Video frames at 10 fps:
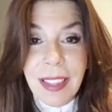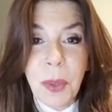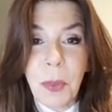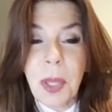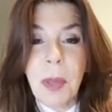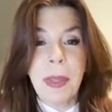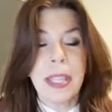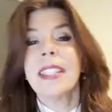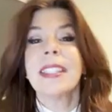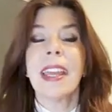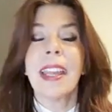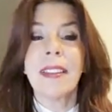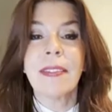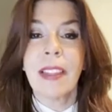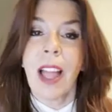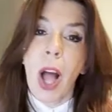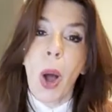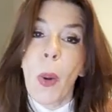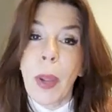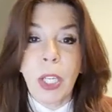What do the pigs say?
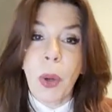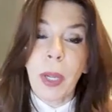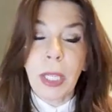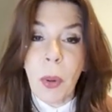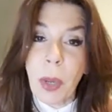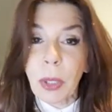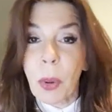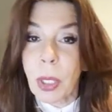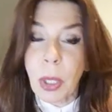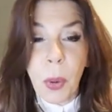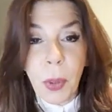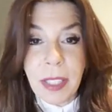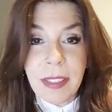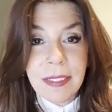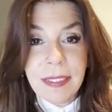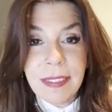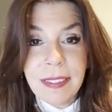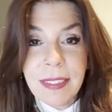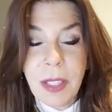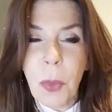Oink, oink, oink, oink, oink.
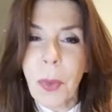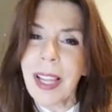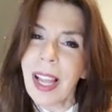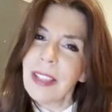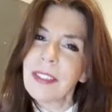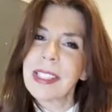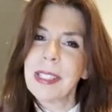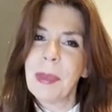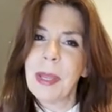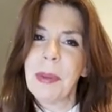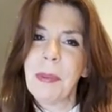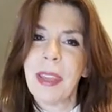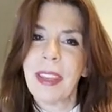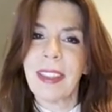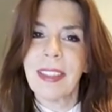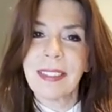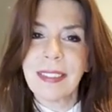What color is the baby pig?